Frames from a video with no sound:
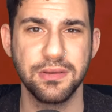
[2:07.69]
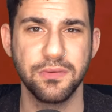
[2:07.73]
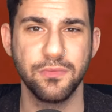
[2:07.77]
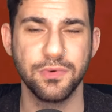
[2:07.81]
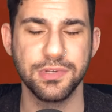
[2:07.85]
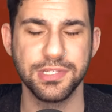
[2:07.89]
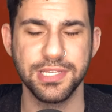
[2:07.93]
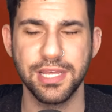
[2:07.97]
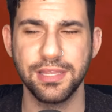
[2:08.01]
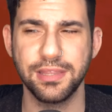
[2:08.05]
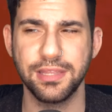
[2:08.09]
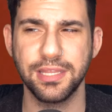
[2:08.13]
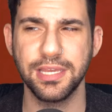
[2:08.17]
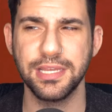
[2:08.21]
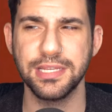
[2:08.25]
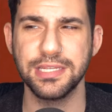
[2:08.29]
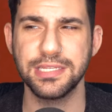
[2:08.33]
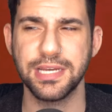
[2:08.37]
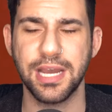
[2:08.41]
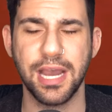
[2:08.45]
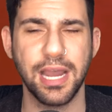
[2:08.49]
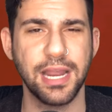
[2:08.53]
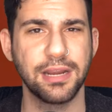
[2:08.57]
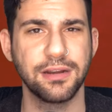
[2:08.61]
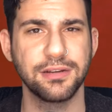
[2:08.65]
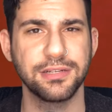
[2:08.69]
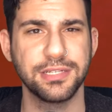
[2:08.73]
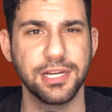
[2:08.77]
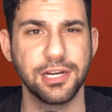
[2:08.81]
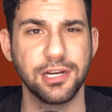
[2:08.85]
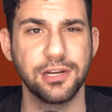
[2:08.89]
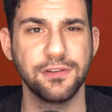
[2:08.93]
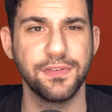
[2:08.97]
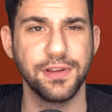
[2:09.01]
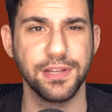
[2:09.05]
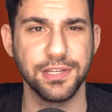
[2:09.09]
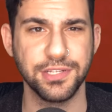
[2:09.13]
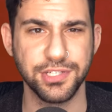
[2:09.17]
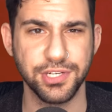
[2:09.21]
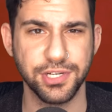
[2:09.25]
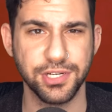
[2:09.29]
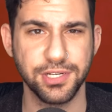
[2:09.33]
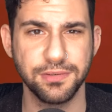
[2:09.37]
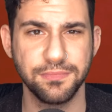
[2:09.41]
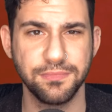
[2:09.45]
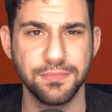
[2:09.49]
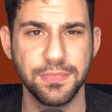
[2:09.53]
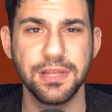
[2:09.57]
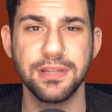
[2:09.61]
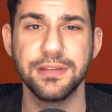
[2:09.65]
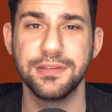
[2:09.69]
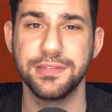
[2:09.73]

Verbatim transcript: Was that the entire Terra Venture?